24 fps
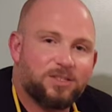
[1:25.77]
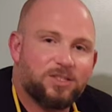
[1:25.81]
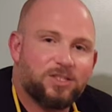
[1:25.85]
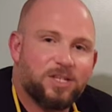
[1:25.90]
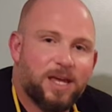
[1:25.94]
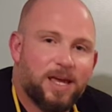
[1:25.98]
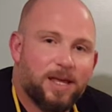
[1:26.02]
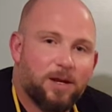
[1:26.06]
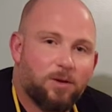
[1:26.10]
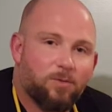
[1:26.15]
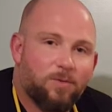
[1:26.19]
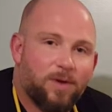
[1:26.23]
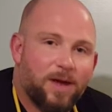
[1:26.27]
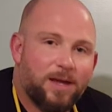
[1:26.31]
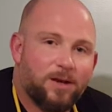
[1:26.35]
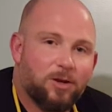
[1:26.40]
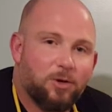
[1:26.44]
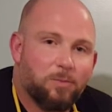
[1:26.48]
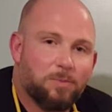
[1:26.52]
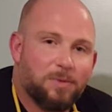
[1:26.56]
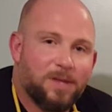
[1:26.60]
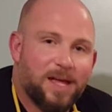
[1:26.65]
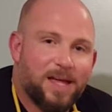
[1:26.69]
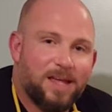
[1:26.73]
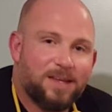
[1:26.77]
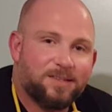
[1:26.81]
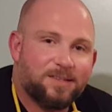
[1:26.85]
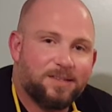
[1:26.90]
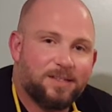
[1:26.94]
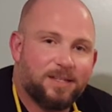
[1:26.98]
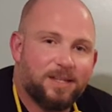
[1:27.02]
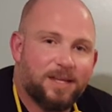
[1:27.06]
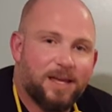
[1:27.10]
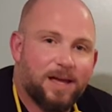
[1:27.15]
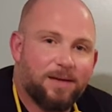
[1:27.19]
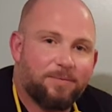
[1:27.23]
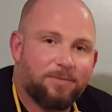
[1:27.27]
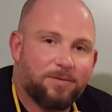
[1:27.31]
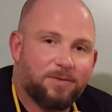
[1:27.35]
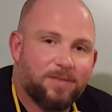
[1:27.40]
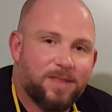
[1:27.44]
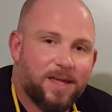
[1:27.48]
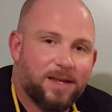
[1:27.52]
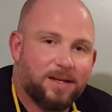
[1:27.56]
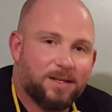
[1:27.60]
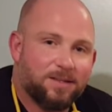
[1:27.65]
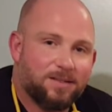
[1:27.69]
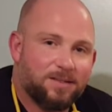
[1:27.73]
She had a rhinoplasty after
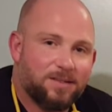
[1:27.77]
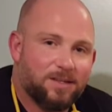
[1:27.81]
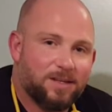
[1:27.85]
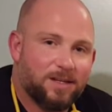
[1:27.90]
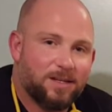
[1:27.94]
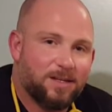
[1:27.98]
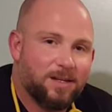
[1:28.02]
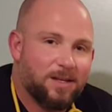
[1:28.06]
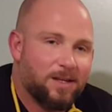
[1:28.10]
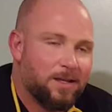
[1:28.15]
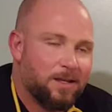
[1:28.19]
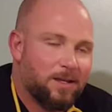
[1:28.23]
that incident.